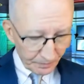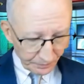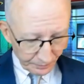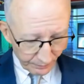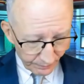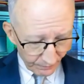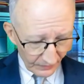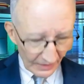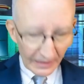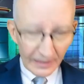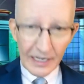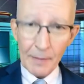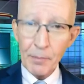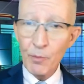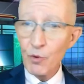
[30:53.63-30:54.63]
A
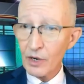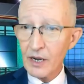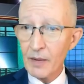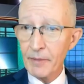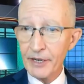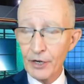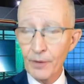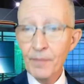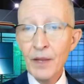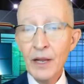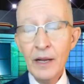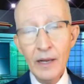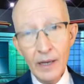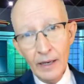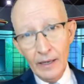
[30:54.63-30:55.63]
couple more coming here.
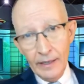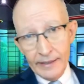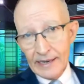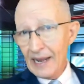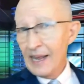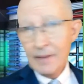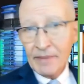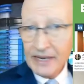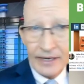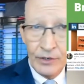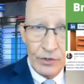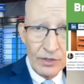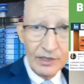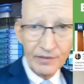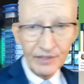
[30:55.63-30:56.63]
Now, I'm in
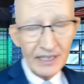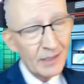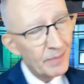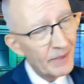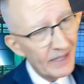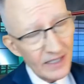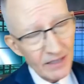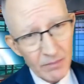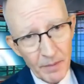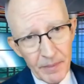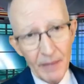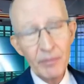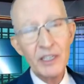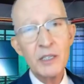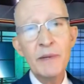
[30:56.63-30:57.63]
all of these because I'm a
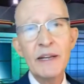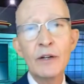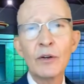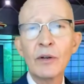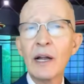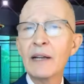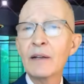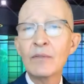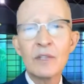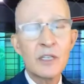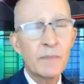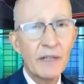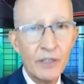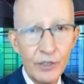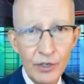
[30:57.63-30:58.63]
public speaker. I don't
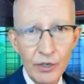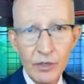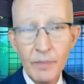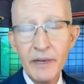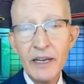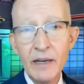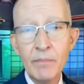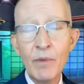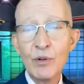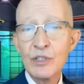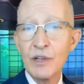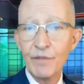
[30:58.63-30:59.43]
expect you to be in most of